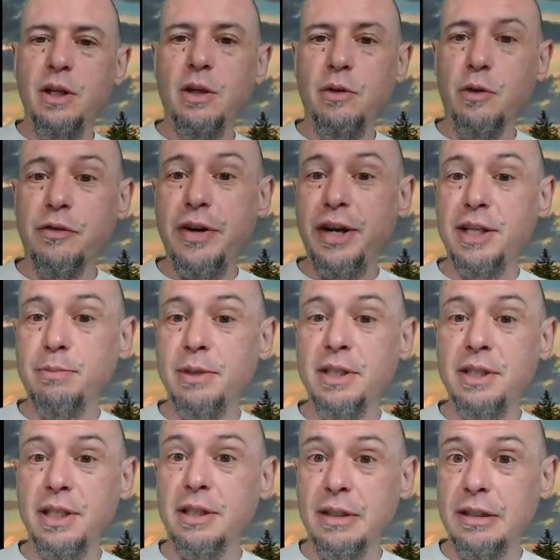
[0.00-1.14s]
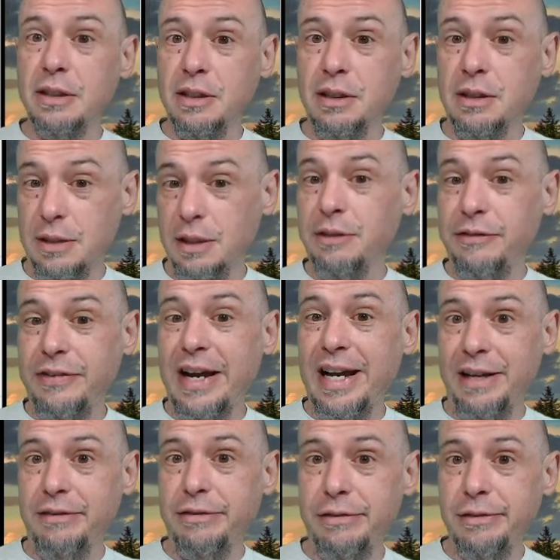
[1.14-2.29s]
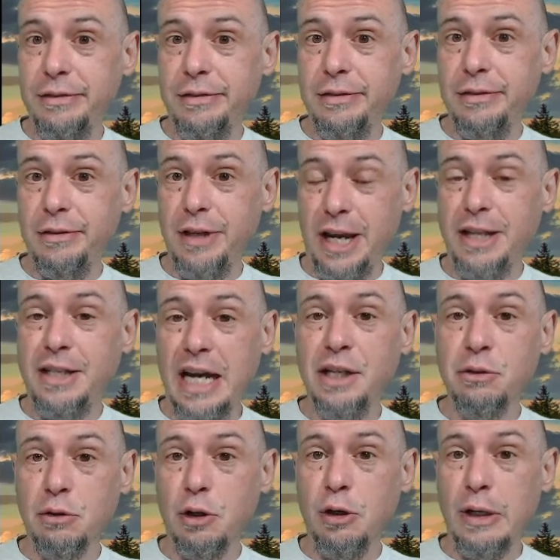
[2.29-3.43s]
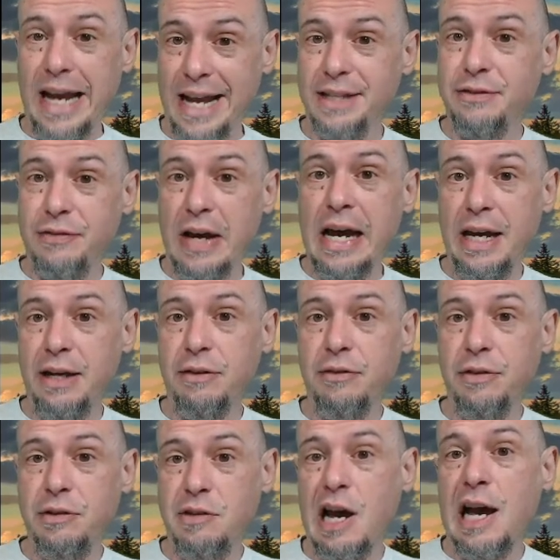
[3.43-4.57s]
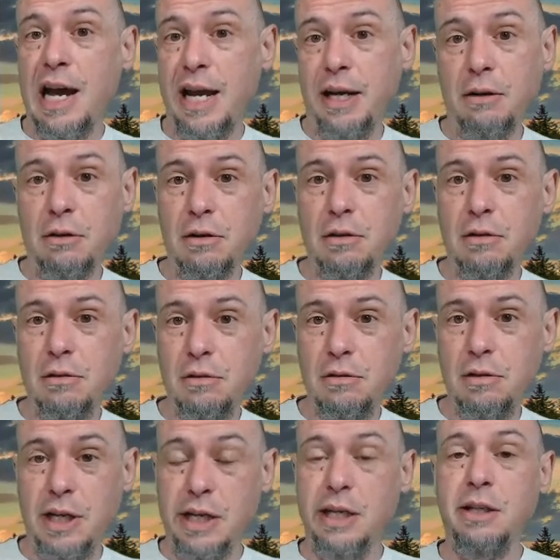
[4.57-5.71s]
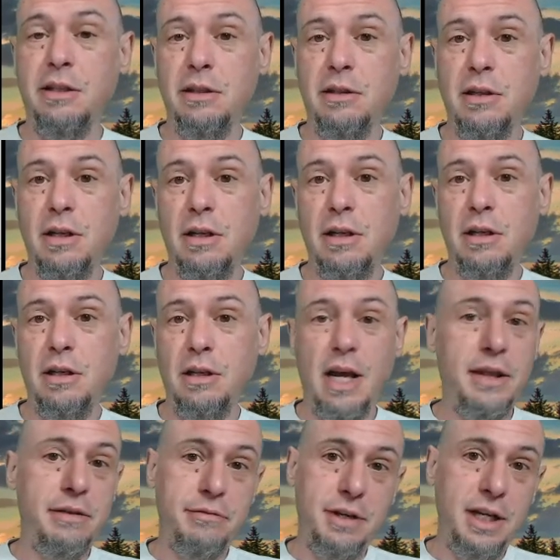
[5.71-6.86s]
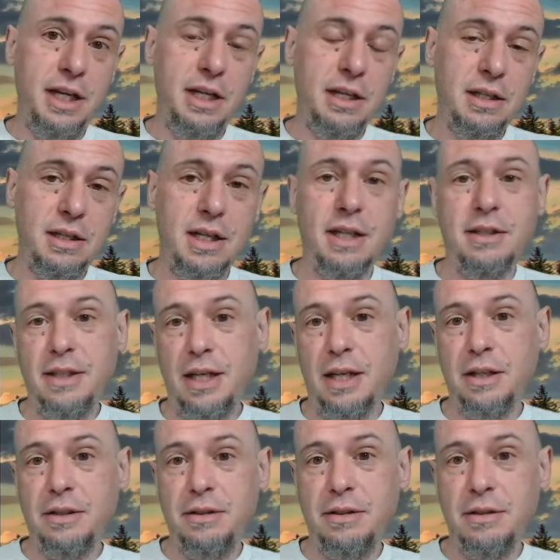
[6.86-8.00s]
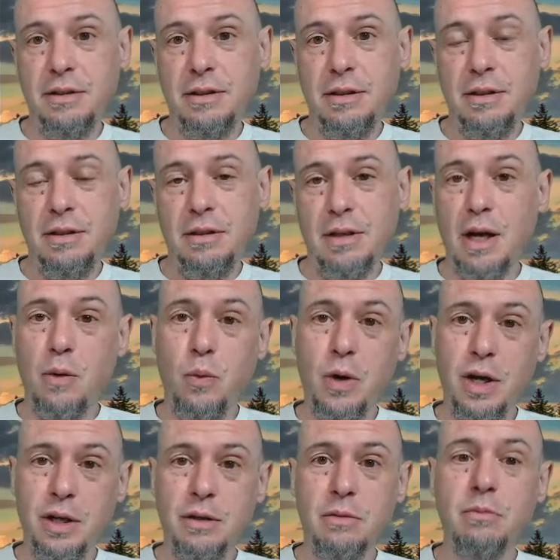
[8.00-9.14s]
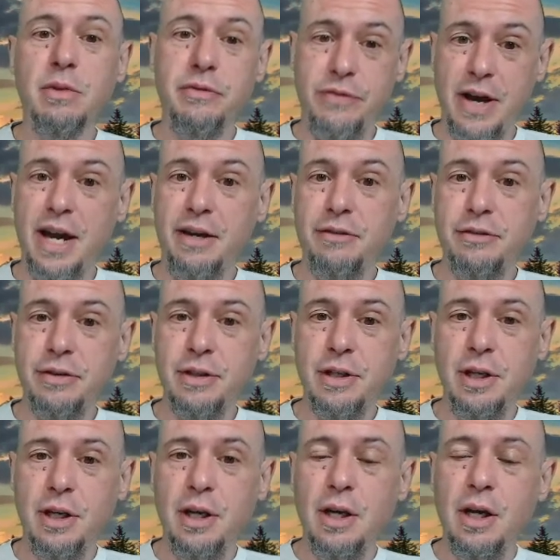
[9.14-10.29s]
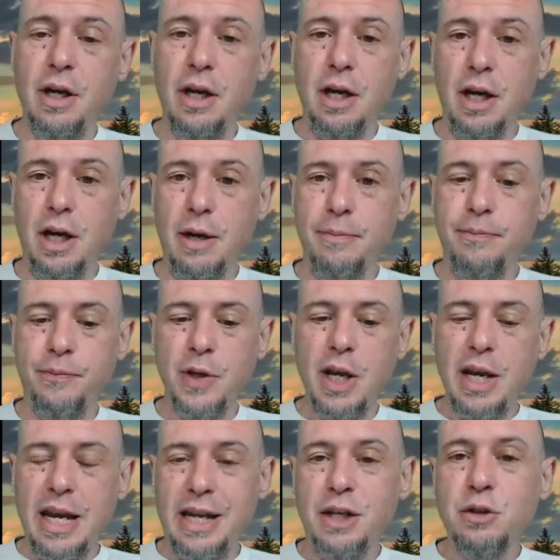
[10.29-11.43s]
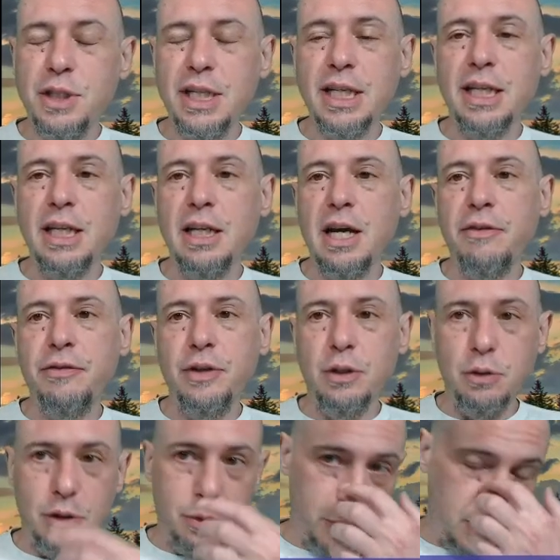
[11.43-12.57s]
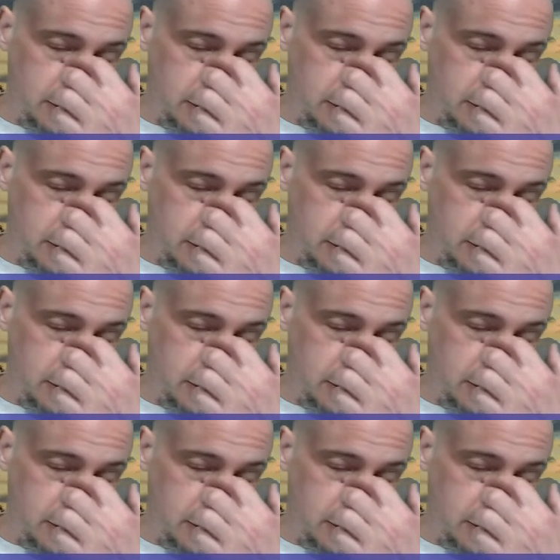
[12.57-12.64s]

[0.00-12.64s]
we're very explicit. There are five. A dice roll has five die in it. Not three, not six, not one, but five. Um, and interestingly enough, you, you would,